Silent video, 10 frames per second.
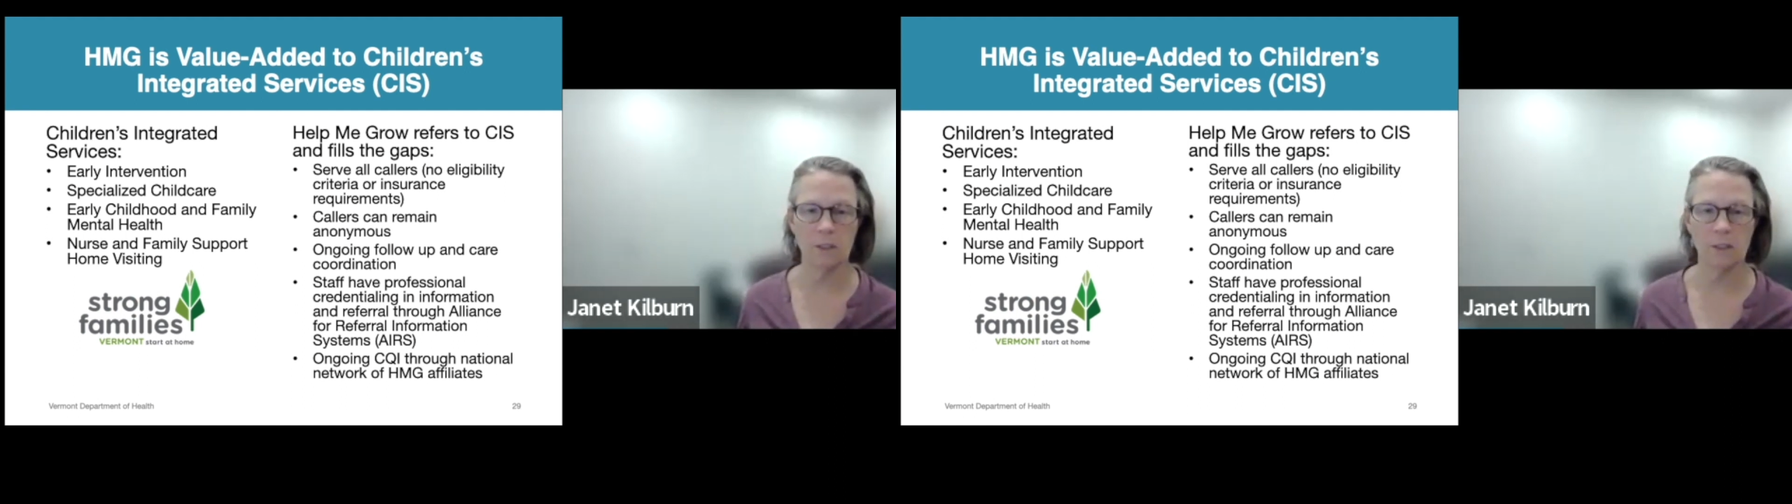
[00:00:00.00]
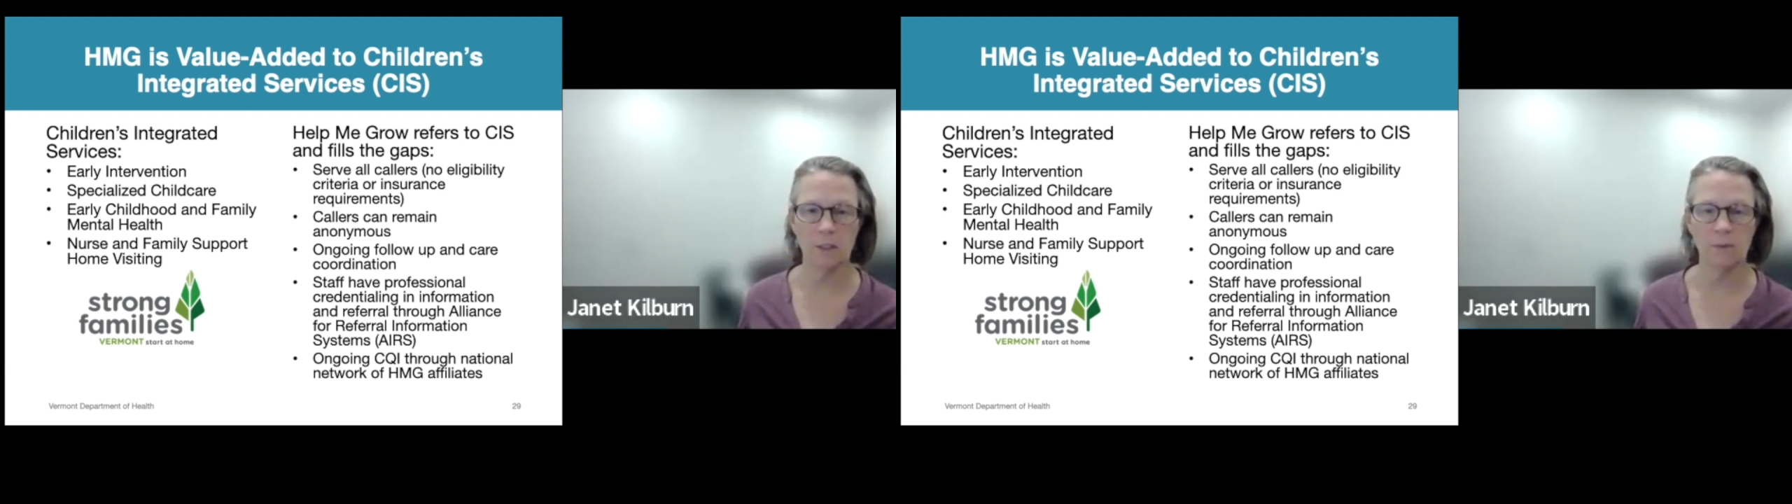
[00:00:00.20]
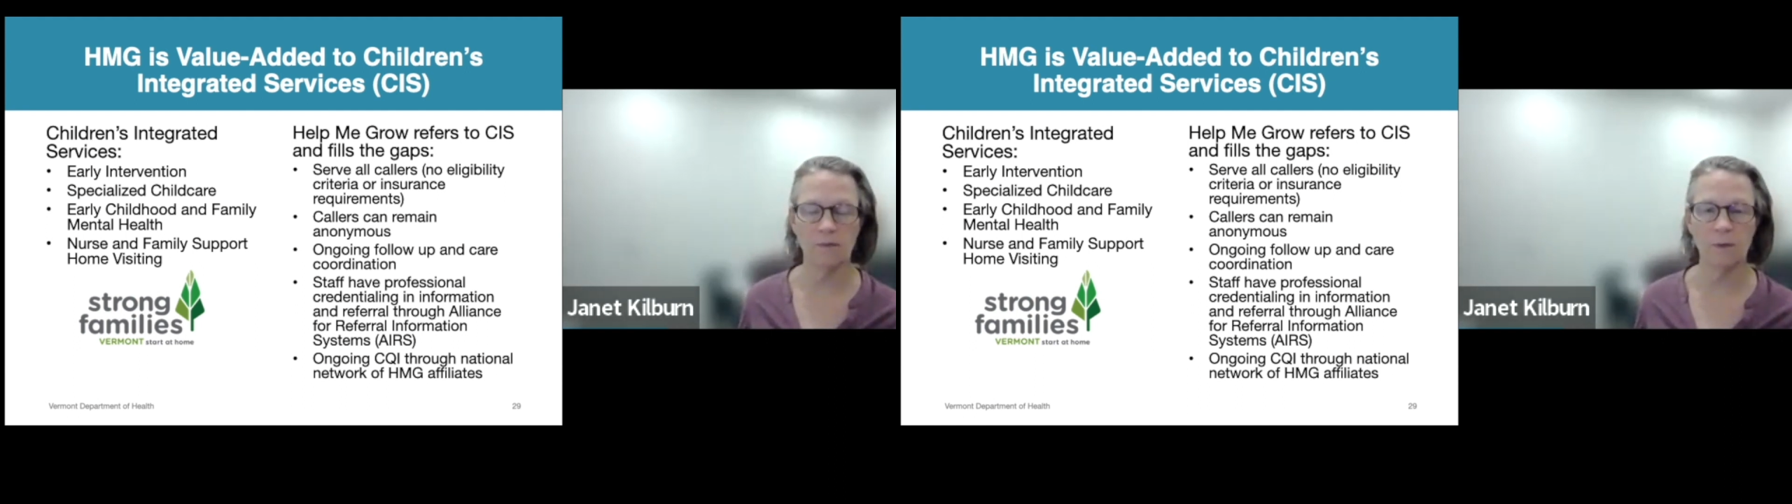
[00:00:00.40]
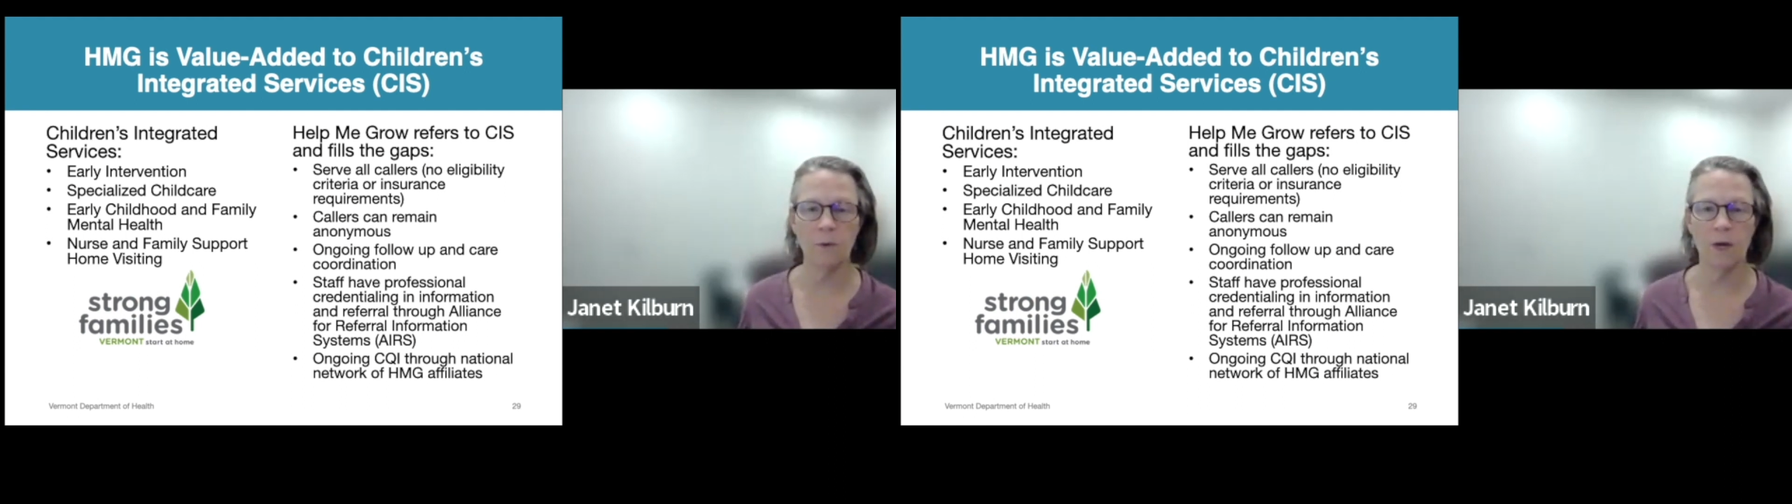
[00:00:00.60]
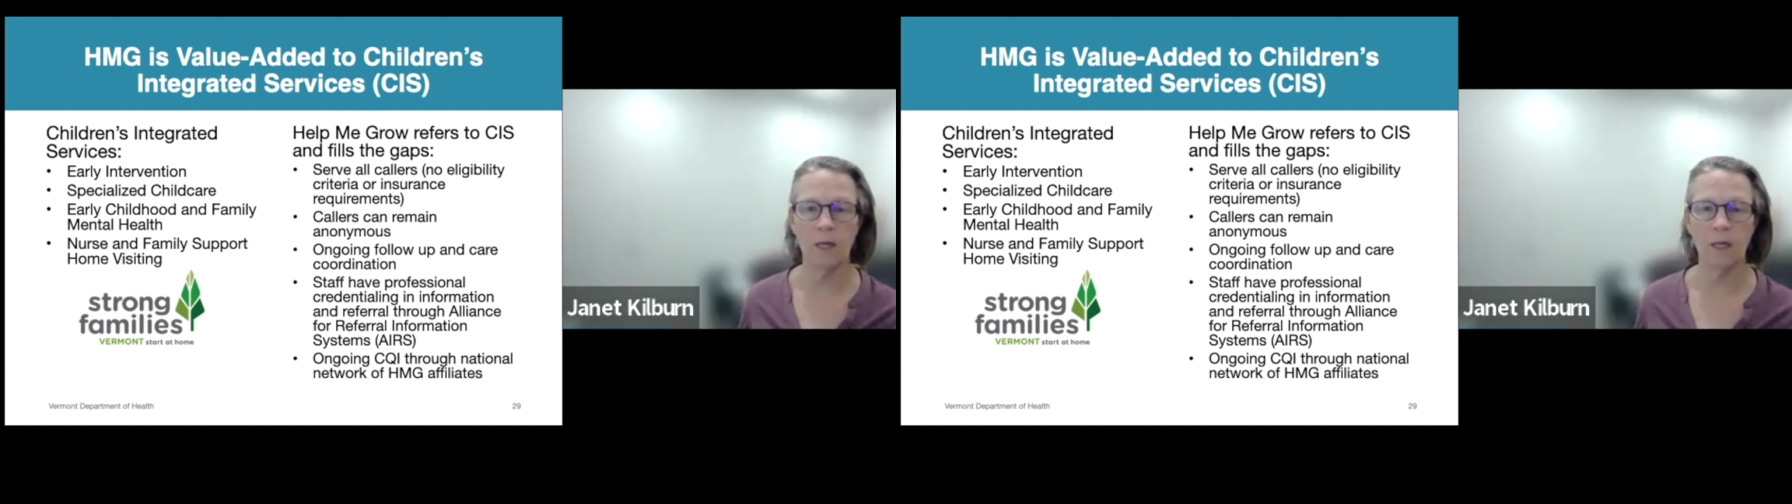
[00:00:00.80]
system, if
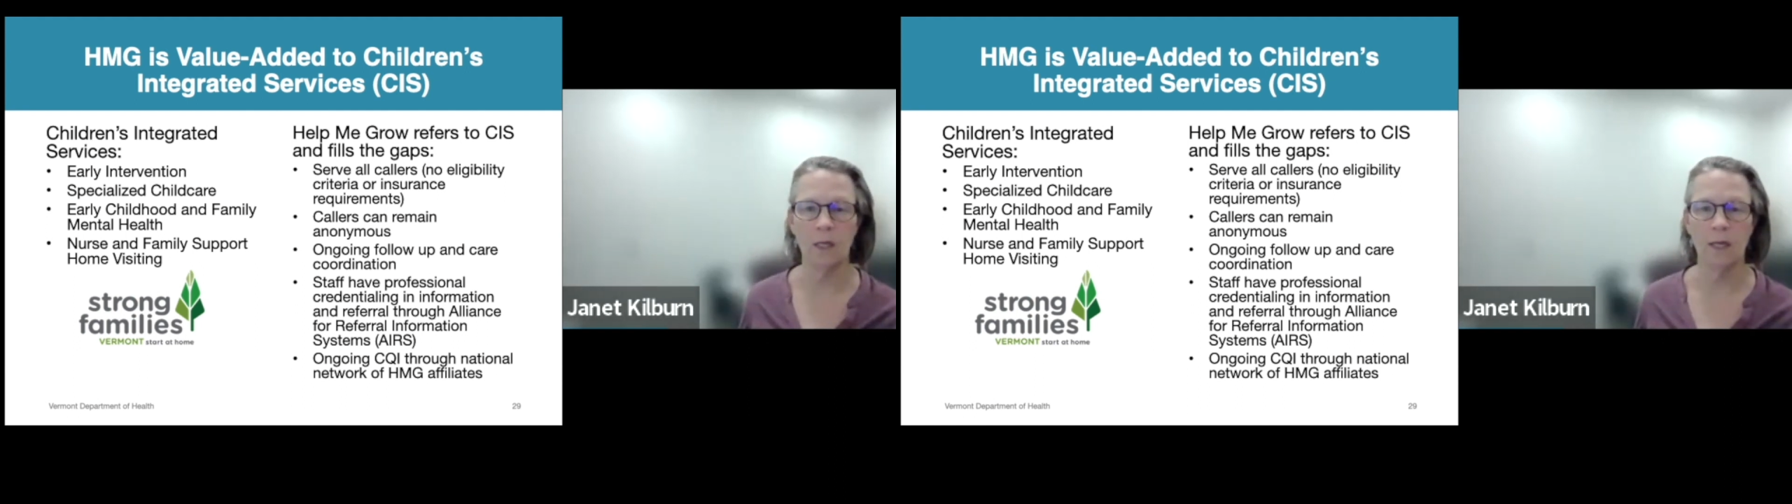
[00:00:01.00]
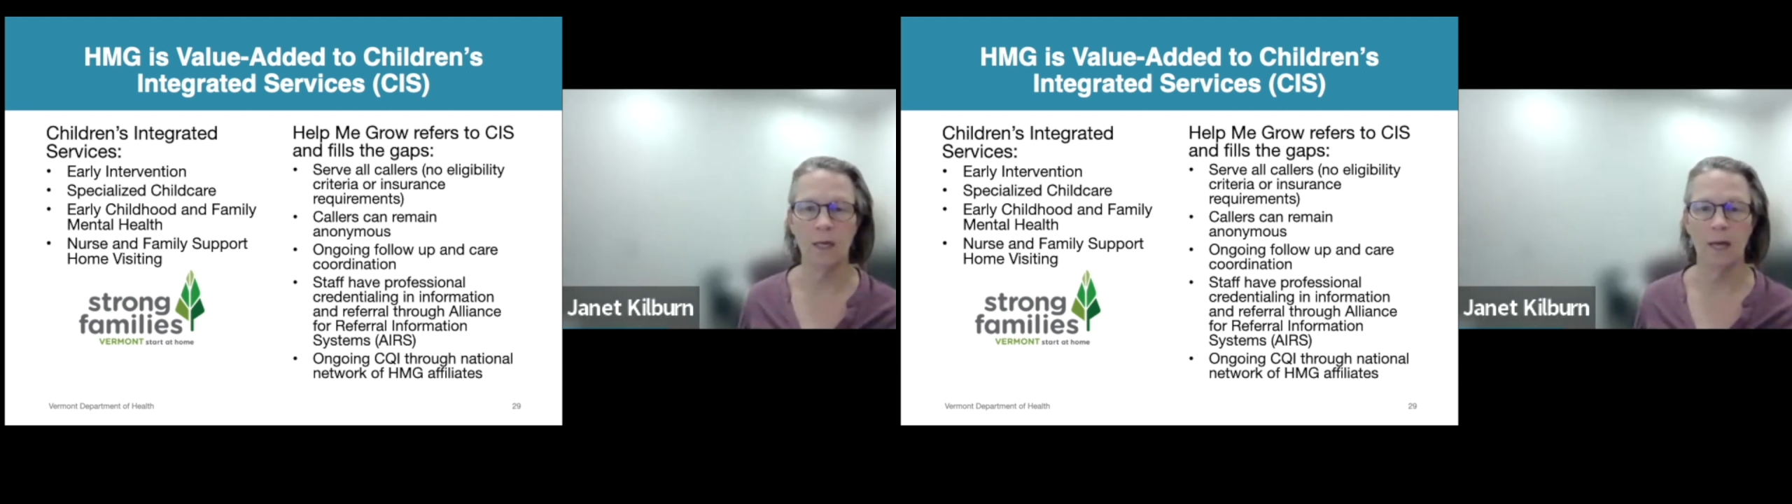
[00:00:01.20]
you will.